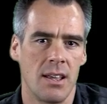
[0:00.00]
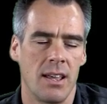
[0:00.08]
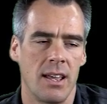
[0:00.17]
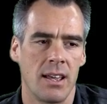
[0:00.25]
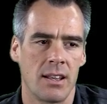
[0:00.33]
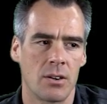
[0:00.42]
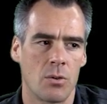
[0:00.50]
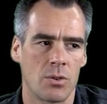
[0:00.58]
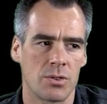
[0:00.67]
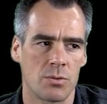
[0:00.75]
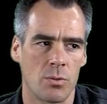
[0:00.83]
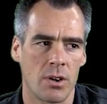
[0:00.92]
And of
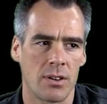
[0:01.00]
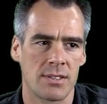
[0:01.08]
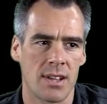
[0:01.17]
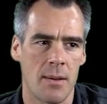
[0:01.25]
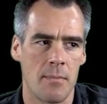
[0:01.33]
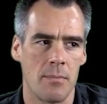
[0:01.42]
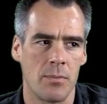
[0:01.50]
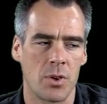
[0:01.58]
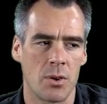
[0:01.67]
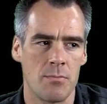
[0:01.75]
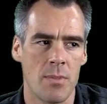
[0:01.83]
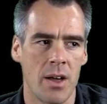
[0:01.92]
course, where does that
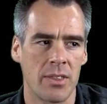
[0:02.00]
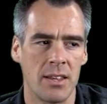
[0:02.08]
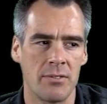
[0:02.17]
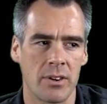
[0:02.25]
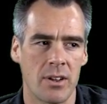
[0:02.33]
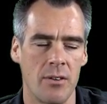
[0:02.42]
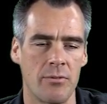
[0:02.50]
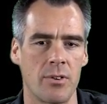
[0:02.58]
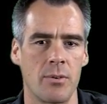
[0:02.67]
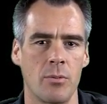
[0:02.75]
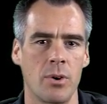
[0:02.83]
term month even come from?